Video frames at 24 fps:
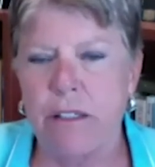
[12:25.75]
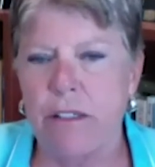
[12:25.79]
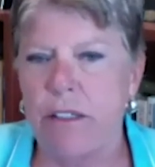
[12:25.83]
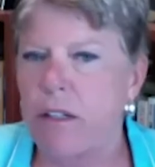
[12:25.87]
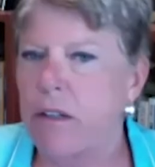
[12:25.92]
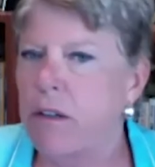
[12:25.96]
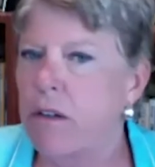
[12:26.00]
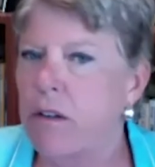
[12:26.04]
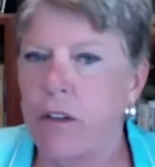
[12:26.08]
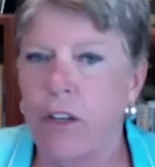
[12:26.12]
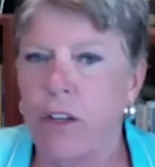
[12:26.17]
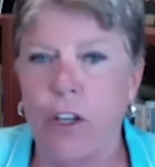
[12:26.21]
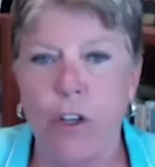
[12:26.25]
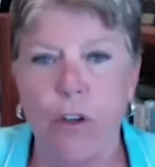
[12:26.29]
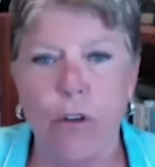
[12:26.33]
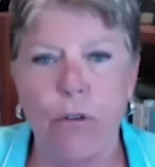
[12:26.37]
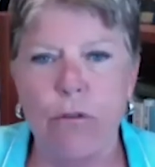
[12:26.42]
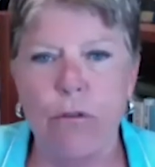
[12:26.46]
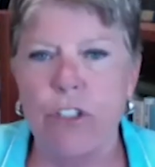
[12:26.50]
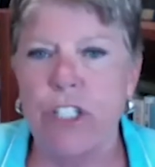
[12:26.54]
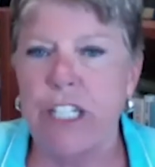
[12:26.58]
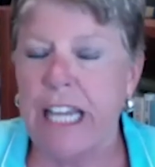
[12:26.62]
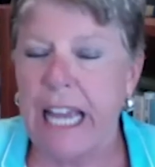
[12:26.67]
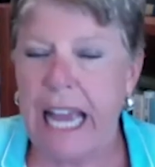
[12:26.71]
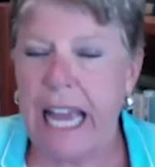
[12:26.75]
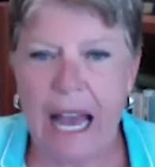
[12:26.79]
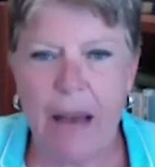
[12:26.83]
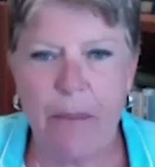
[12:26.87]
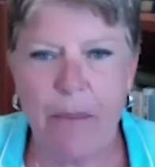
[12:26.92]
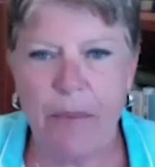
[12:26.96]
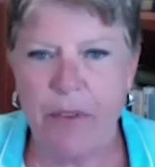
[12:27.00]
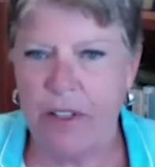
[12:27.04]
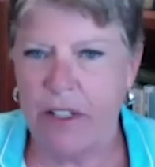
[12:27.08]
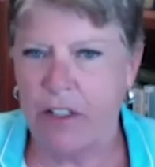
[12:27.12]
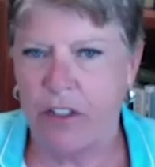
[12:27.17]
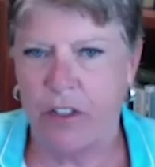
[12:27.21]
there are huge
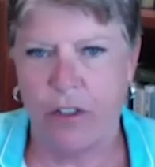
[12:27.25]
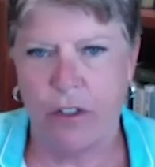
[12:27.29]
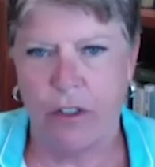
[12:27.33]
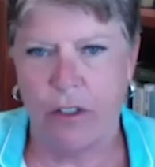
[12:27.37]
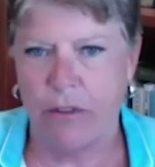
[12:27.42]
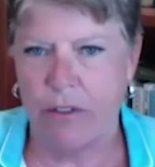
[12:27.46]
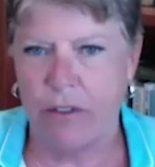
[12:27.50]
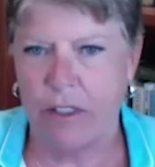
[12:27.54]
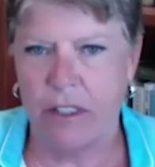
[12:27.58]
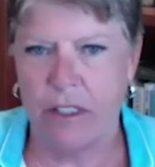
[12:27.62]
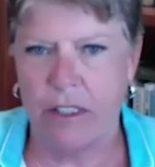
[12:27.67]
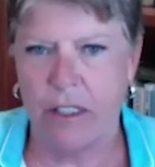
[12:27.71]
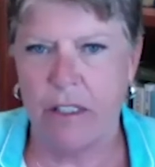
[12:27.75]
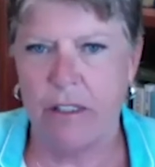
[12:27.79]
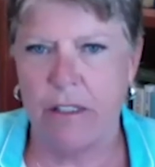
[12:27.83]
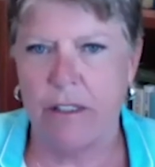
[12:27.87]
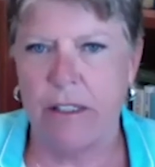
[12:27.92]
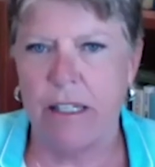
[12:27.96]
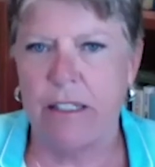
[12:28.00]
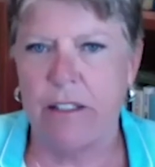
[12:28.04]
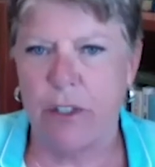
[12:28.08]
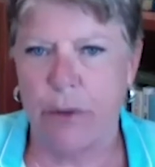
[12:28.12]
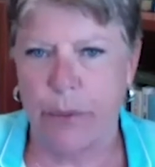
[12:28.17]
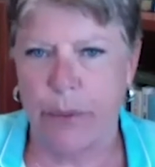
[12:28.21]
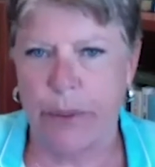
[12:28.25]
gaps in services as it